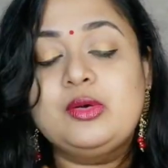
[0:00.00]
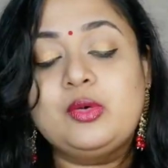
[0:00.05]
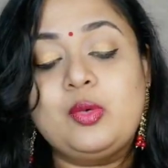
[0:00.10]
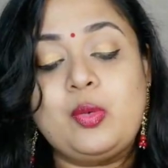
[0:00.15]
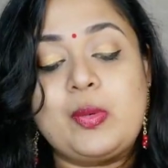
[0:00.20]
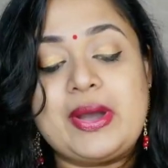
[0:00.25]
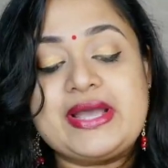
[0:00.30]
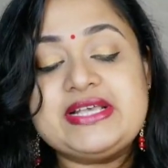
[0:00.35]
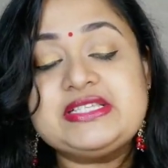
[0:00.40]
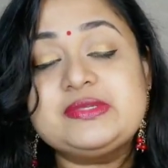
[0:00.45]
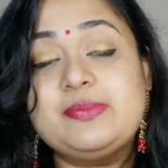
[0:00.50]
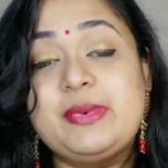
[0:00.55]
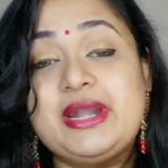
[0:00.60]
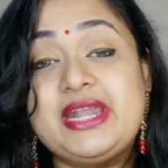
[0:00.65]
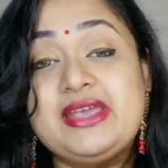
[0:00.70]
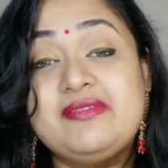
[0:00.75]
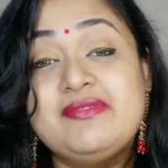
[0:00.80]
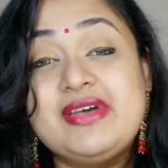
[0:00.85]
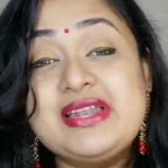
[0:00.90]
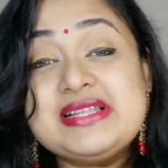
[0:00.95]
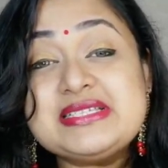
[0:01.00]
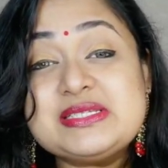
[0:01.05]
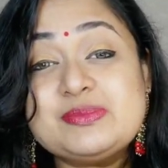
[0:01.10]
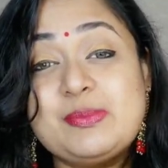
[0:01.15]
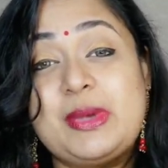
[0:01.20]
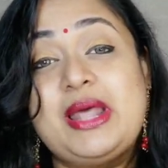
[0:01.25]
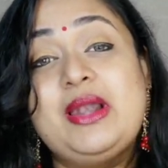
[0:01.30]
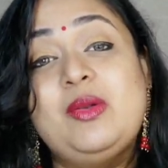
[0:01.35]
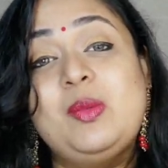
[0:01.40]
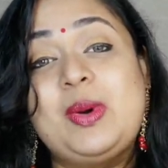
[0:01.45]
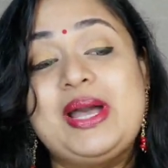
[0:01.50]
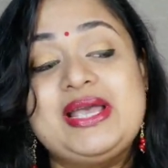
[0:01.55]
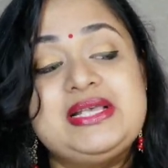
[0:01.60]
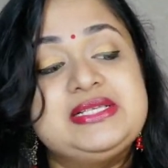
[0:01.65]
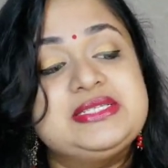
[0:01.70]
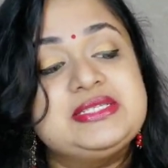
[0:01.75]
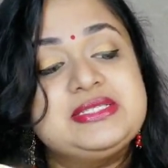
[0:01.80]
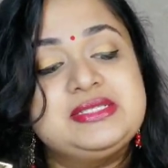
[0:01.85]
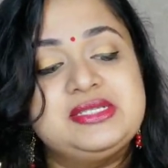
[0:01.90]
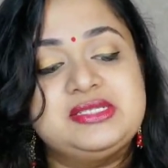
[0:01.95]
look wise, but even smell
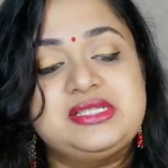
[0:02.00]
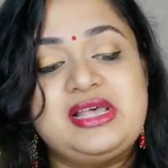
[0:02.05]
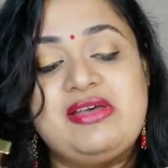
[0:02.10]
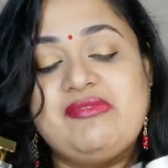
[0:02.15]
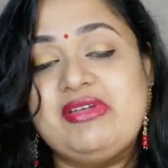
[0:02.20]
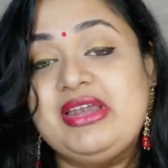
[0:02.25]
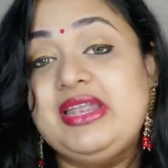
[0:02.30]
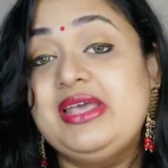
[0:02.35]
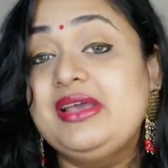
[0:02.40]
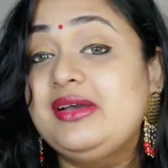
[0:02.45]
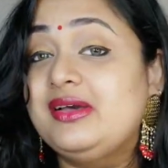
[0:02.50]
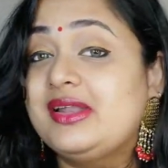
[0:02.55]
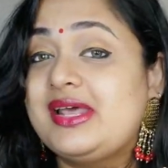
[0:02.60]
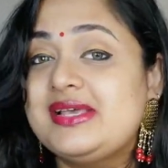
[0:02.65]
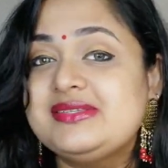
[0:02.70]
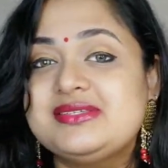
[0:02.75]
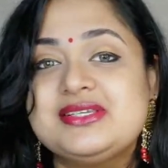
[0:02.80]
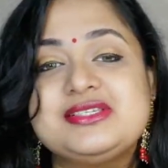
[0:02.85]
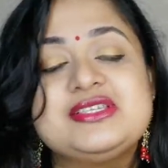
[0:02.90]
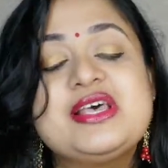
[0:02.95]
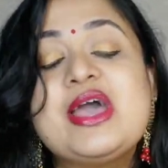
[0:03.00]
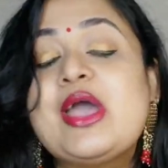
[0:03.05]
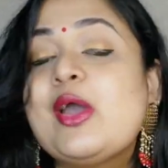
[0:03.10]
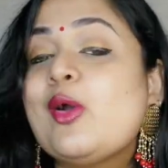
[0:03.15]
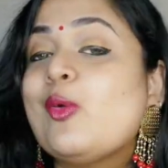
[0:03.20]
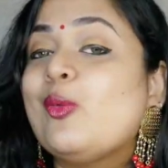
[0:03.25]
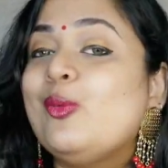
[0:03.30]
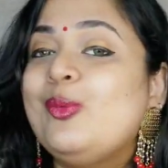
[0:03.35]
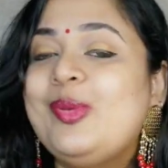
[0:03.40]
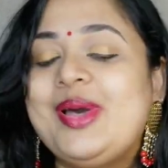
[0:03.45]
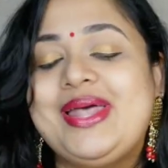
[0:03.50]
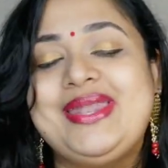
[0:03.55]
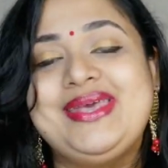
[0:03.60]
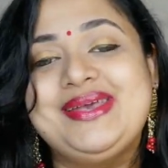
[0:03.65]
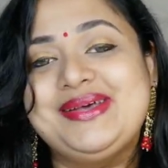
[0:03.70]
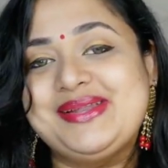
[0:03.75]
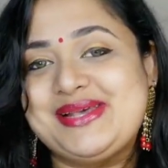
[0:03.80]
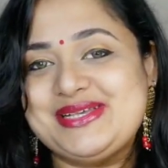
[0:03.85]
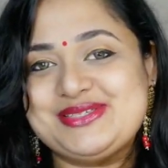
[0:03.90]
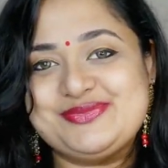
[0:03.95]
wise, this Heavenly Grace is
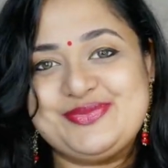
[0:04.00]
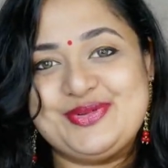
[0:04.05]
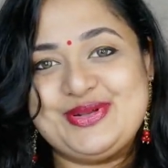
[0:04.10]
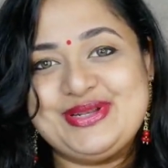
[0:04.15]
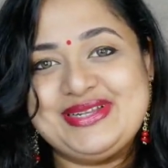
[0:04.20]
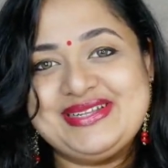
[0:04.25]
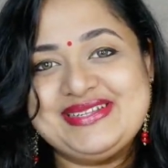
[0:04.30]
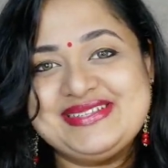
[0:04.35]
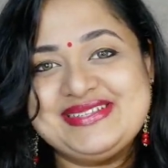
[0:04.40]
very graceful.